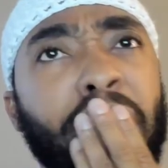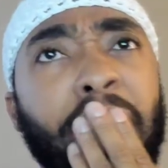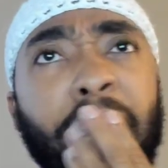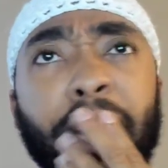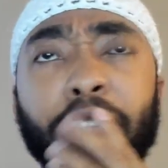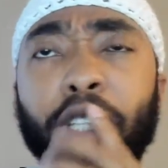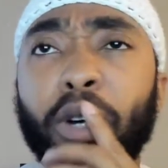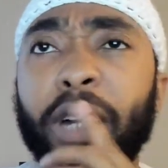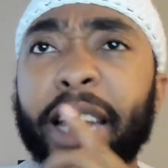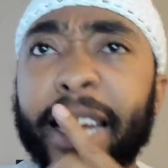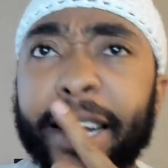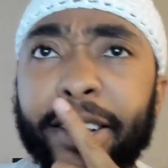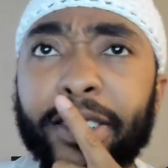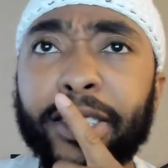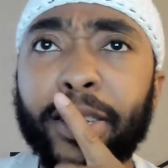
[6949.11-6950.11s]
So
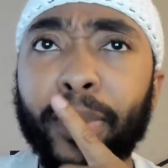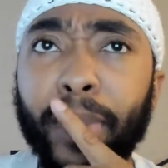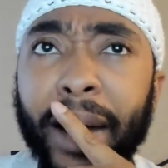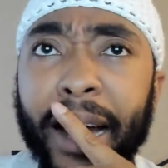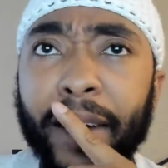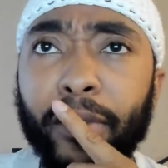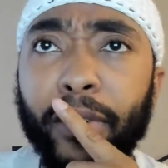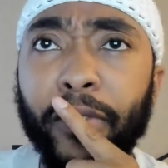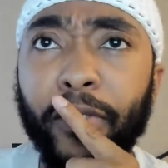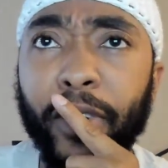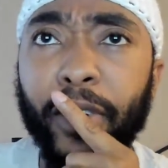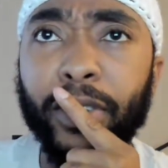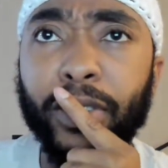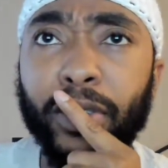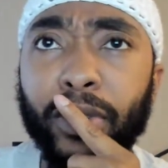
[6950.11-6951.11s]
here's Zabak
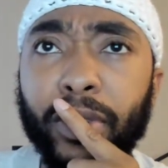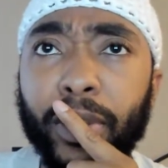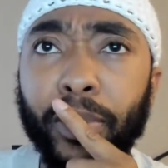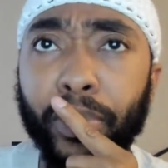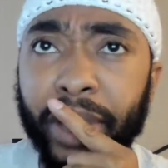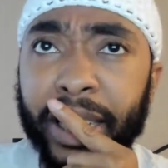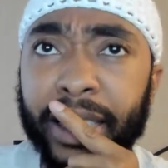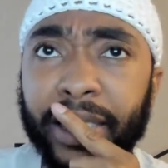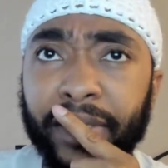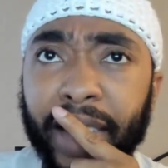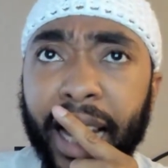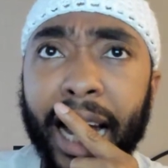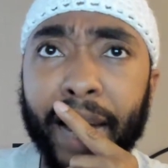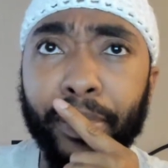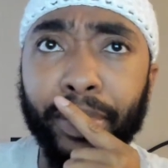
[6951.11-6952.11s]
referring to the priests of the
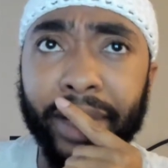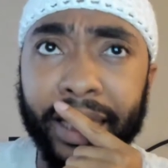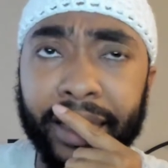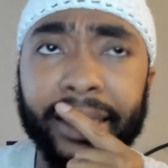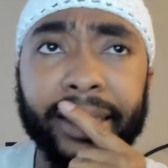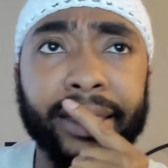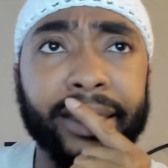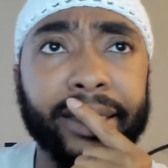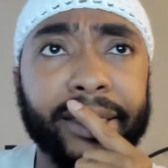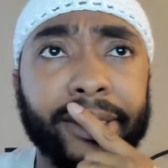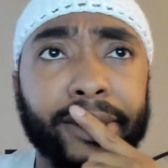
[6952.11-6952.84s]
high places.